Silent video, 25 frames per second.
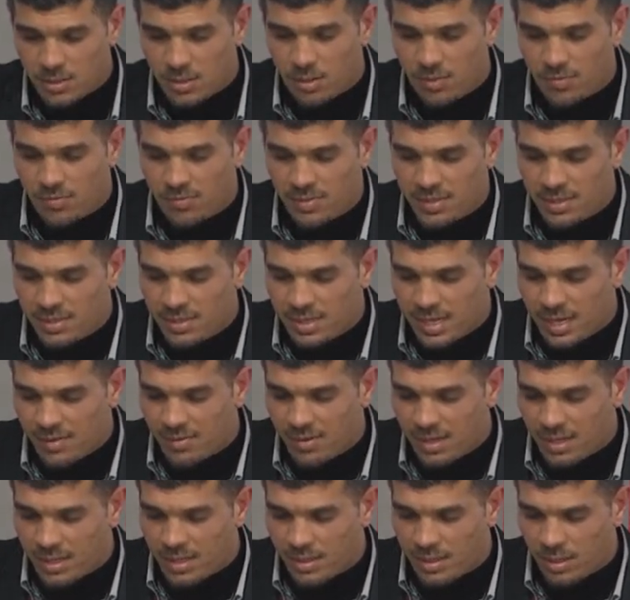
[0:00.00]
of
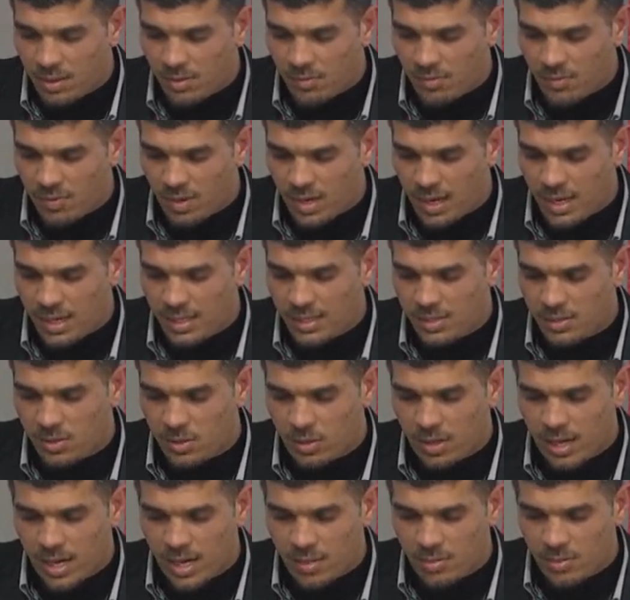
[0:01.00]
discovered of
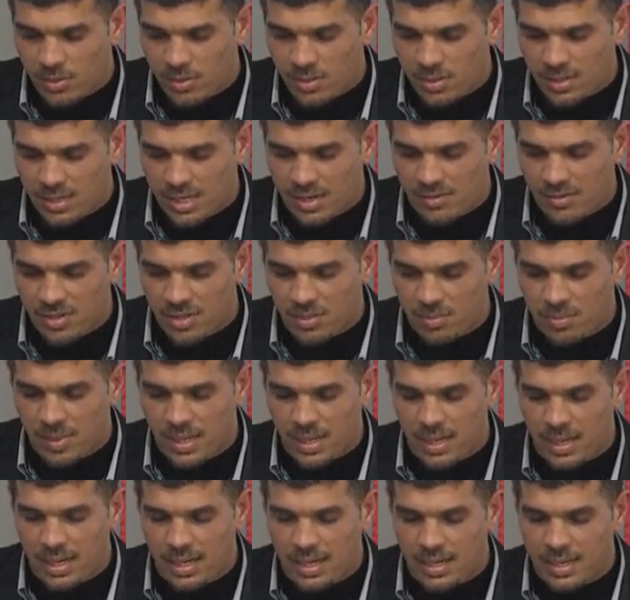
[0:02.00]
hydrocarbon discovered
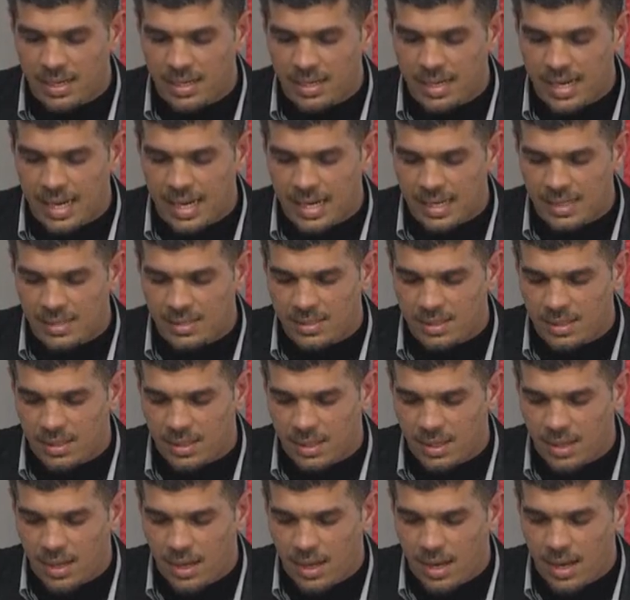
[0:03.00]
mainly gas
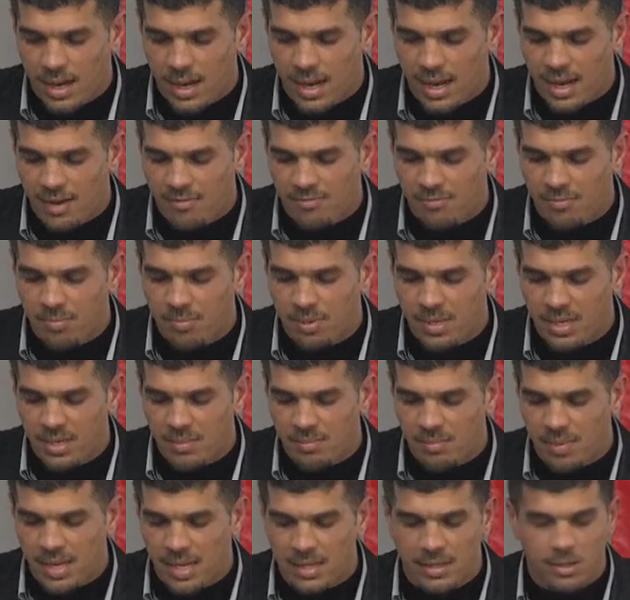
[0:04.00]
have
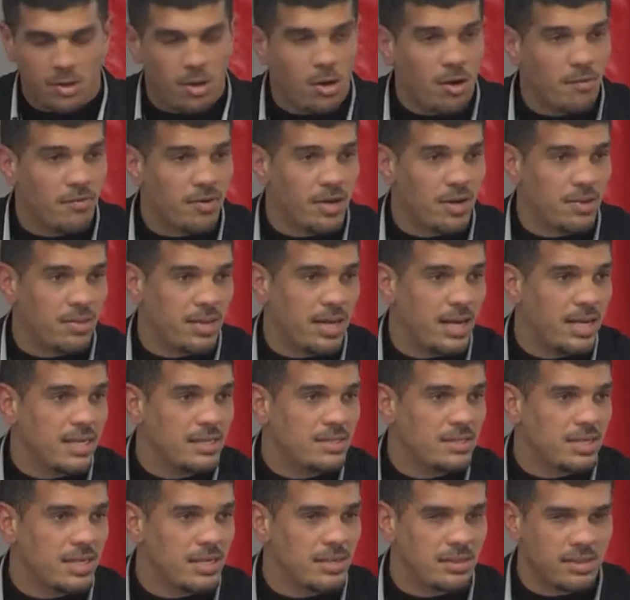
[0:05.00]
been made over the
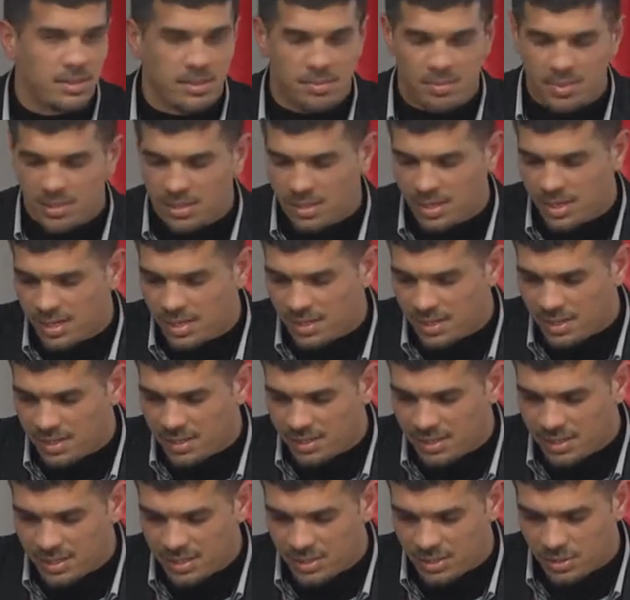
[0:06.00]
eastern Mediterranean
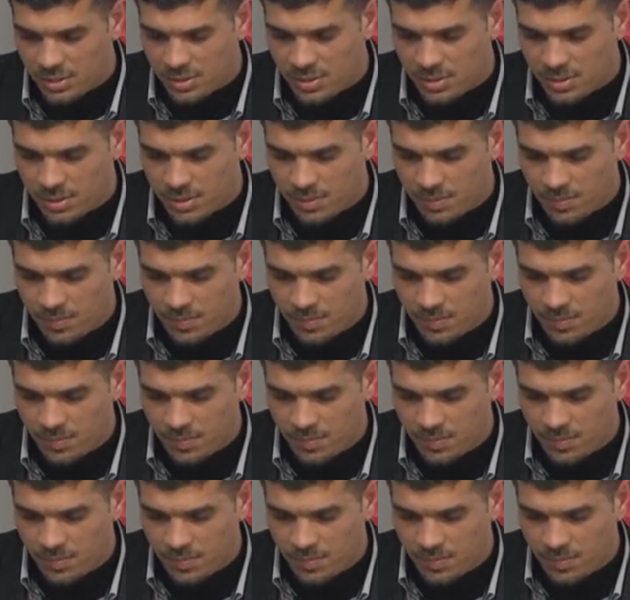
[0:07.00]
regions.